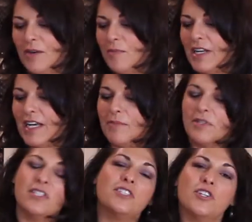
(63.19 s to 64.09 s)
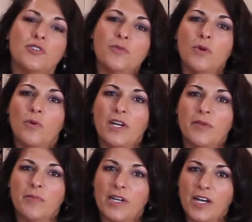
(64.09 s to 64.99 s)
but I am going to you a way
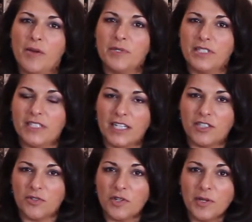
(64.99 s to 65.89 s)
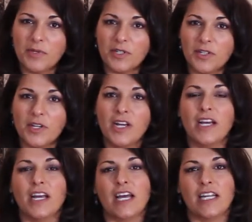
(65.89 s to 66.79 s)
to make hummus that's creamier
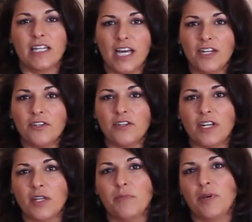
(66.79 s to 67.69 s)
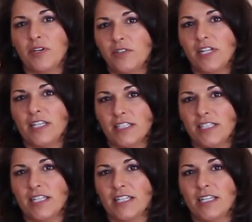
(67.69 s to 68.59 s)
and lighter and better
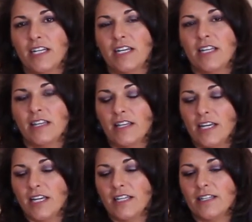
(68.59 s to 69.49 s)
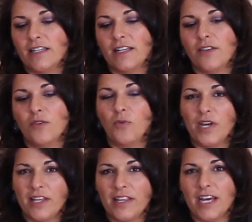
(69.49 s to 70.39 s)
tasting than the
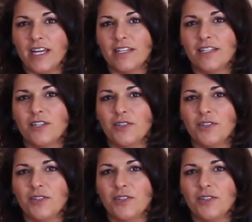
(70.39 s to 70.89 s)
way that